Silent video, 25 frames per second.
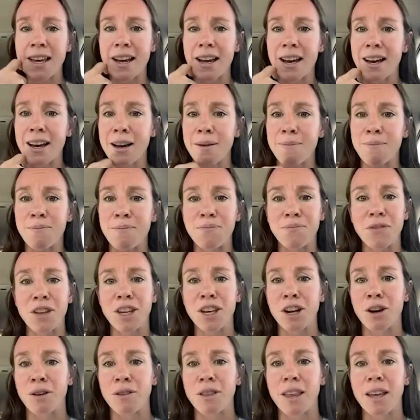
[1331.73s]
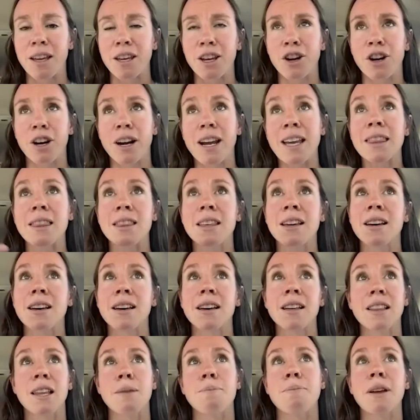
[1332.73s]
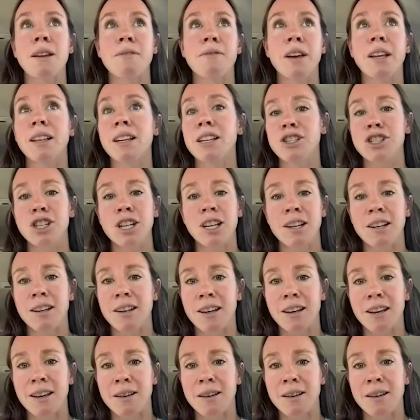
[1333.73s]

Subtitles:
that you're in the Olympic Village and